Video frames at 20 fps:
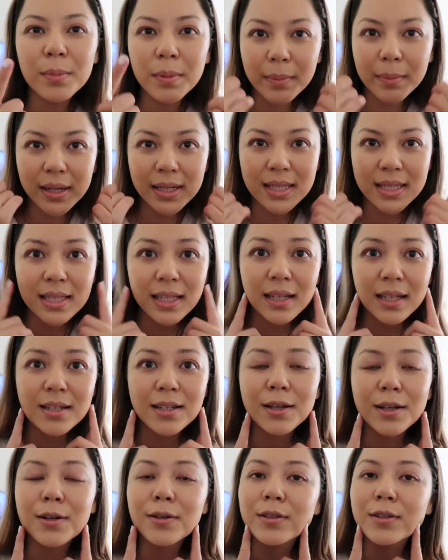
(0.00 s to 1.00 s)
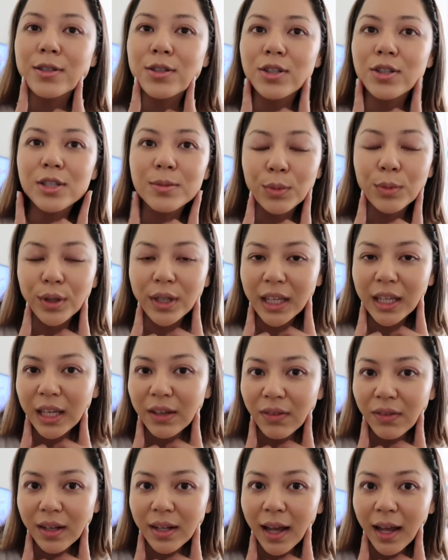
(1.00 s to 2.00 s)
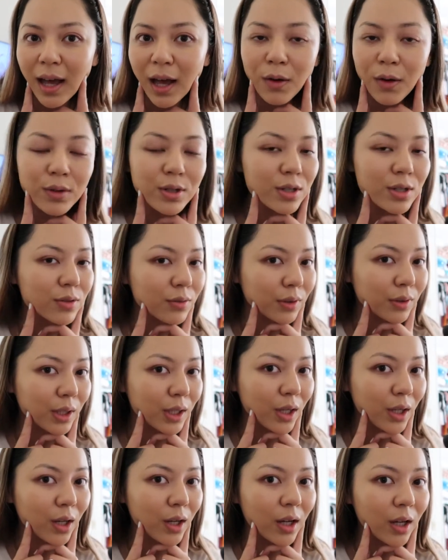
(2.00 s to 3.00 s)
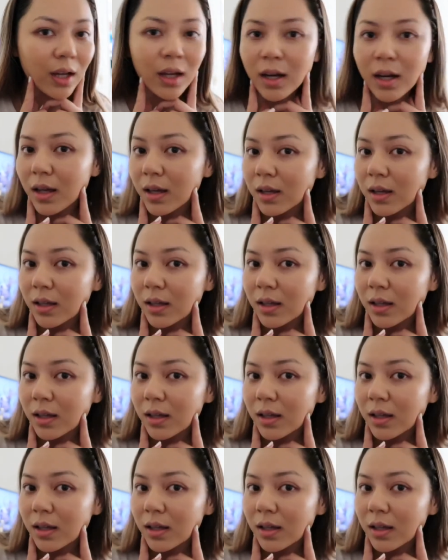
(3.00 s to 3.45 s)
but my skin tone is just more even now, which is really good.